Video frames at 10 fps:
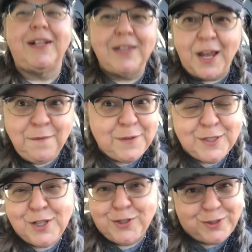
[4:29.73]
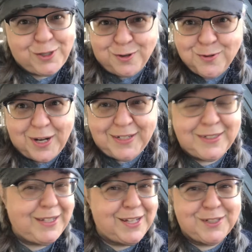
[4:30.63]
Life is so
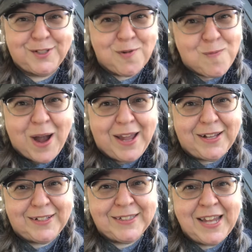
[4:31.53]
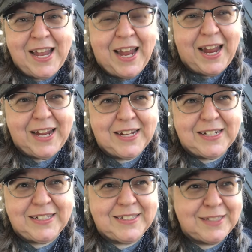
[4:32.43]
crazy and so wild,
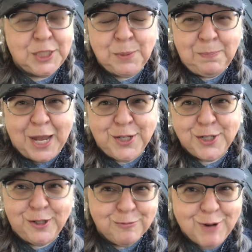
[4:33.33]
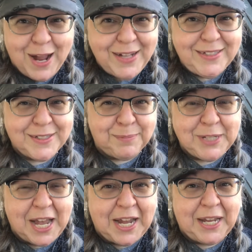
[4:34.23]
and it's such a magical ride
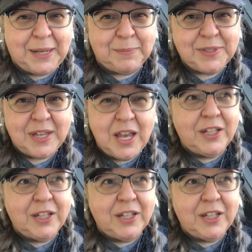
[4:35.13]
sometimes.